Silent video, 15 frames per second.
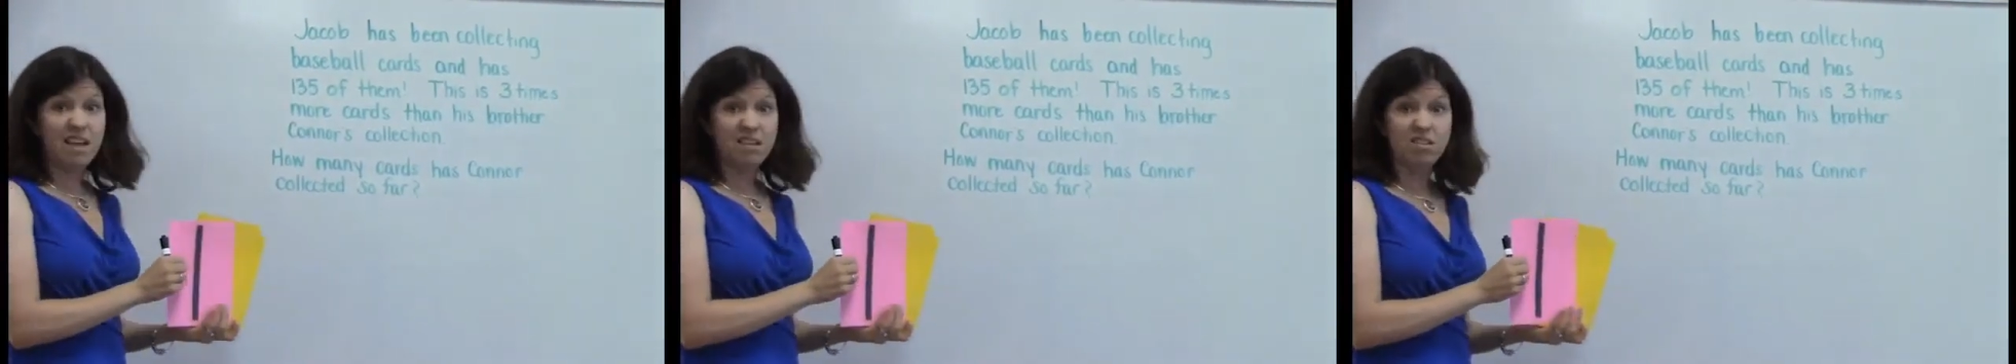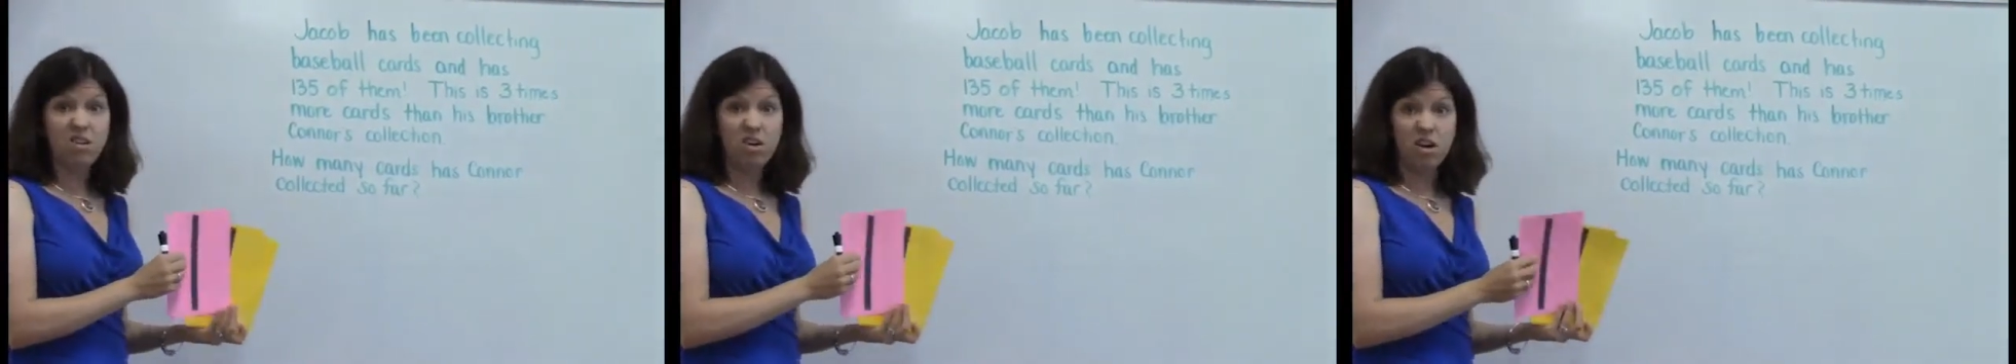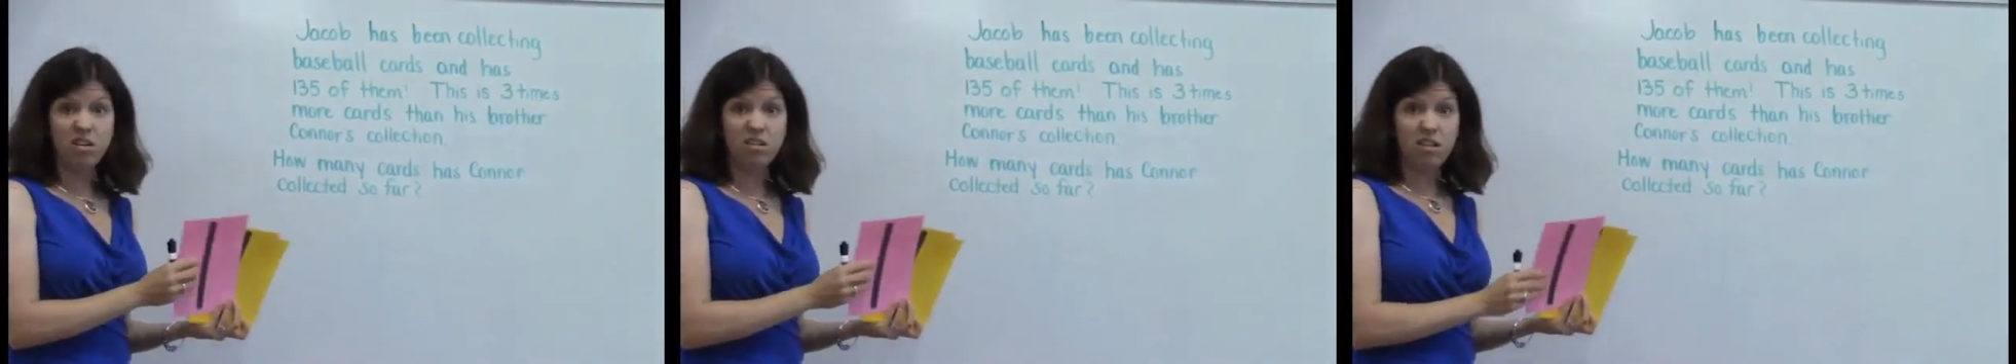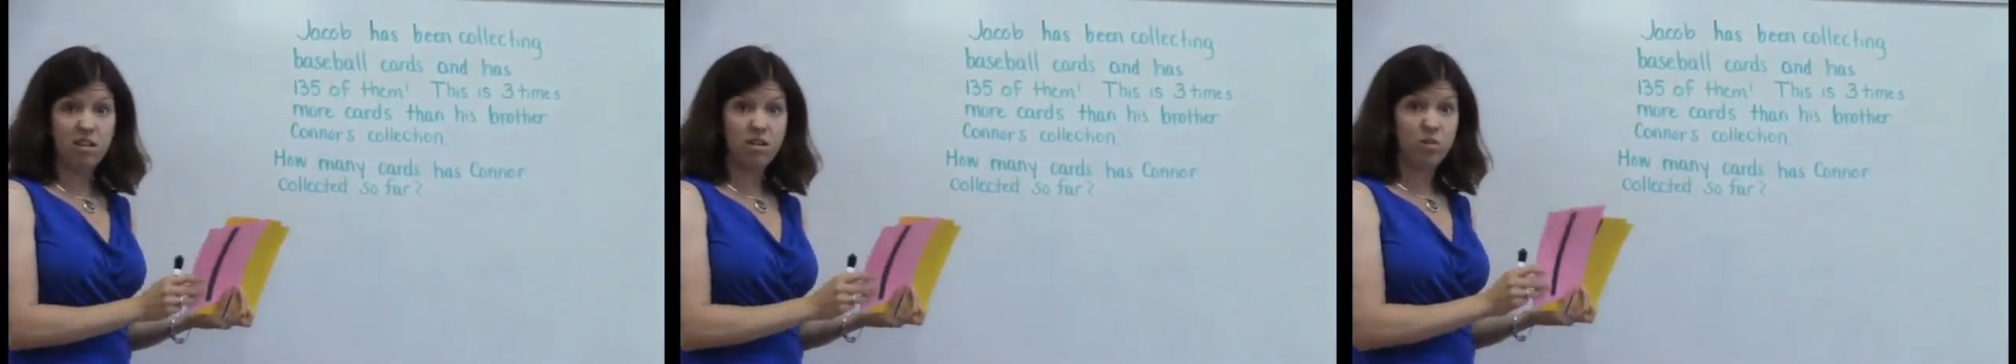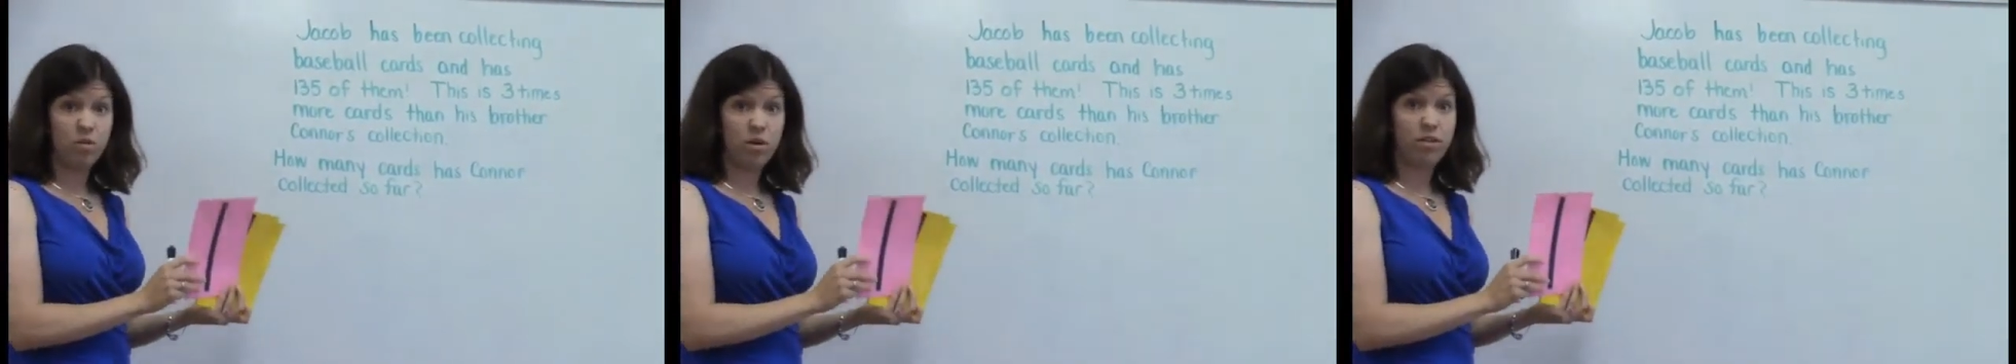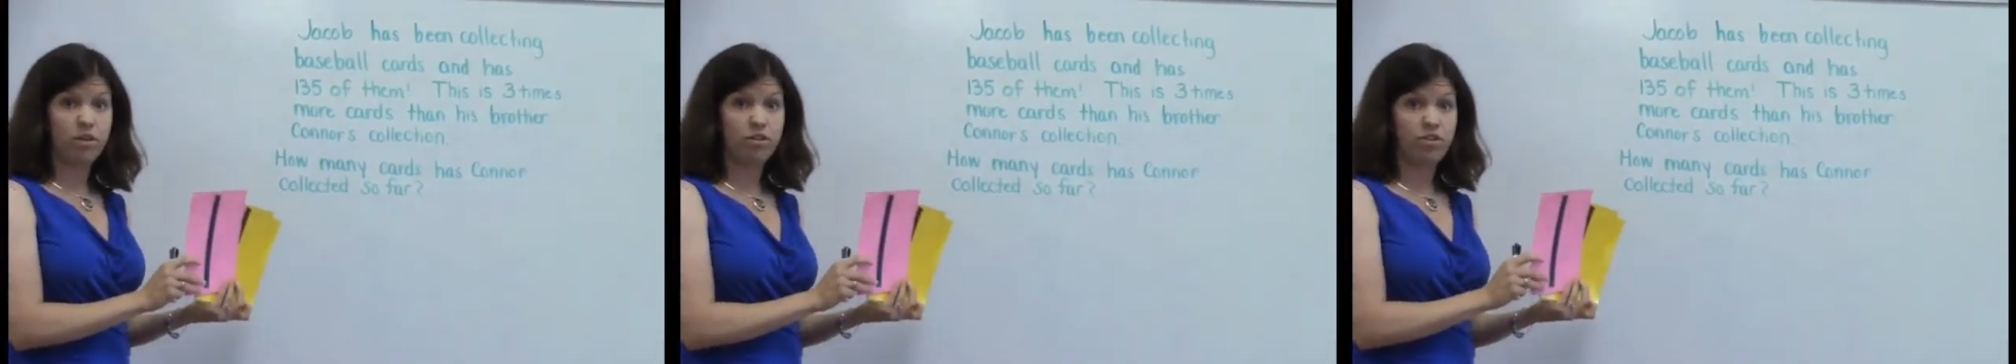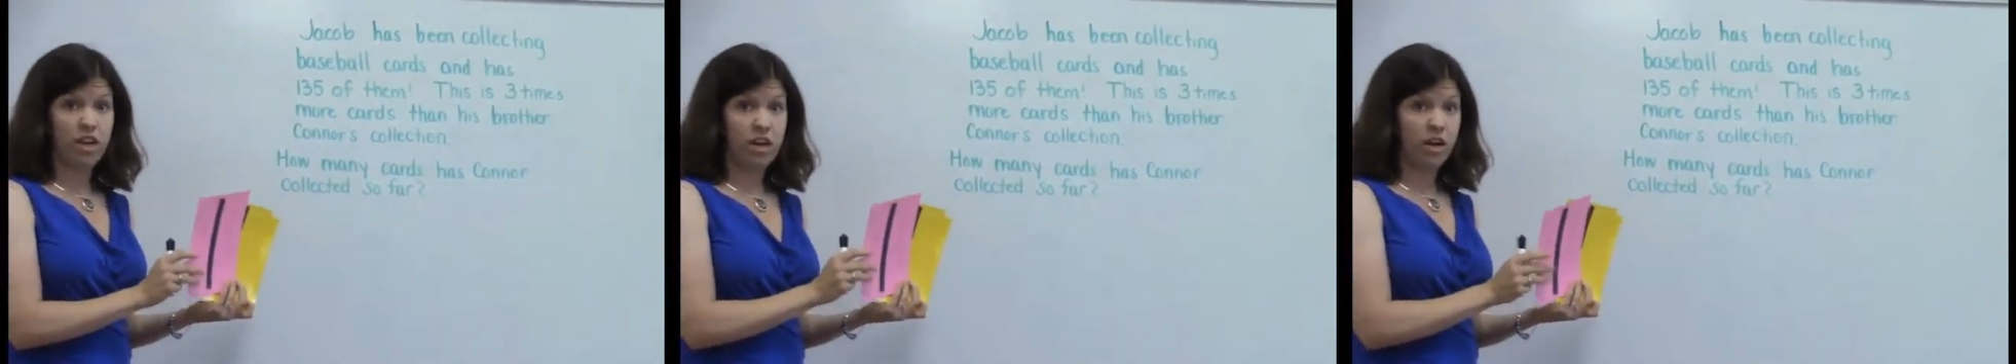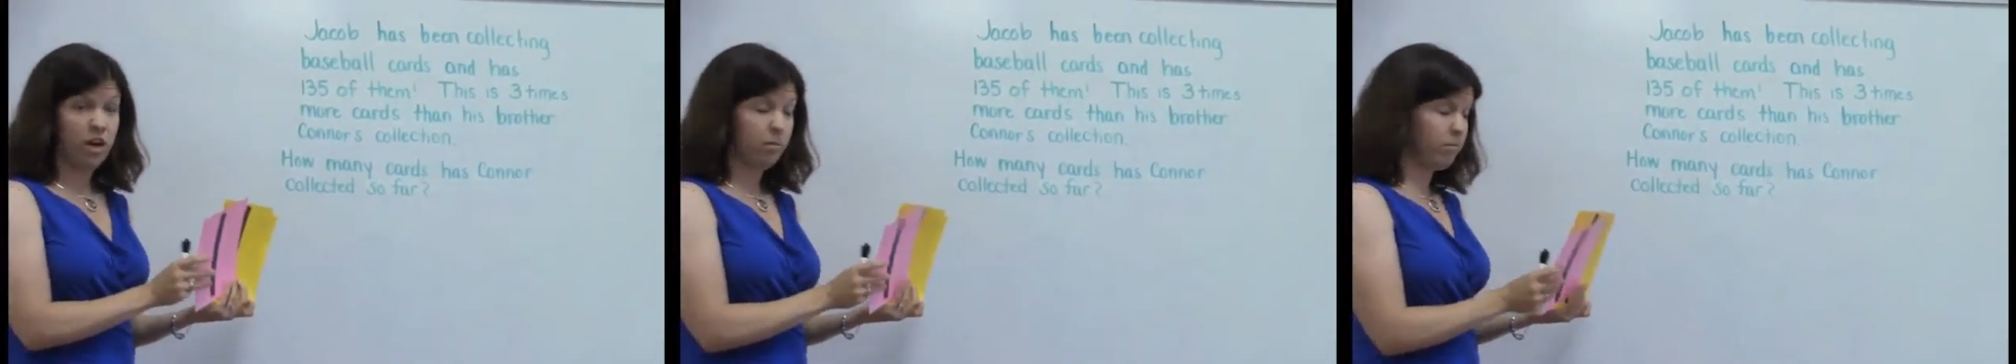less cards than his brother
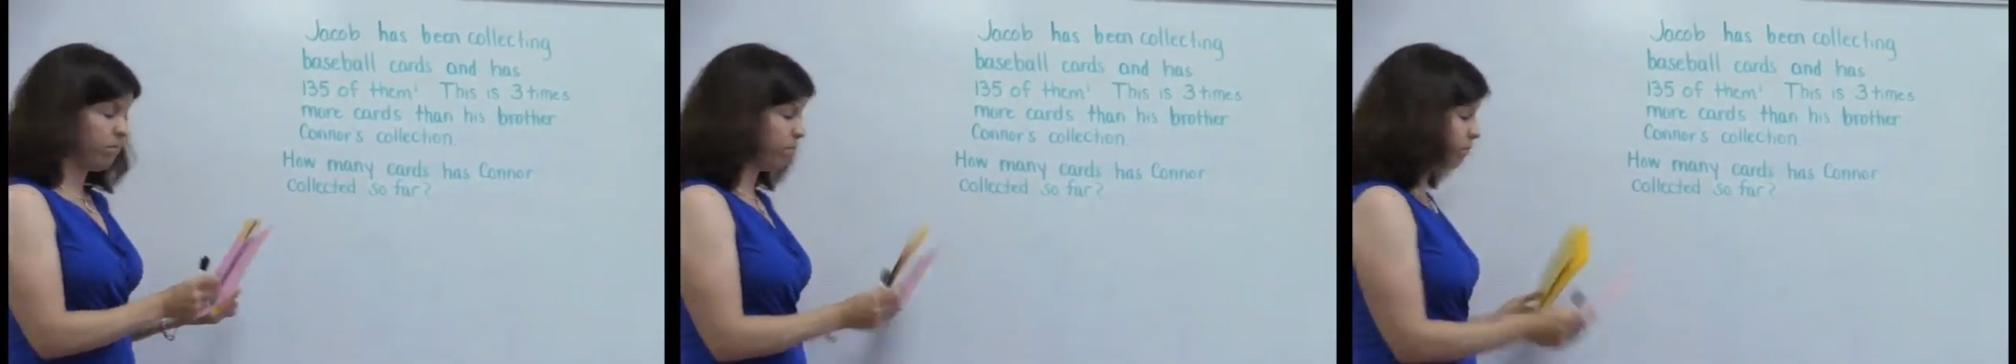Jacob.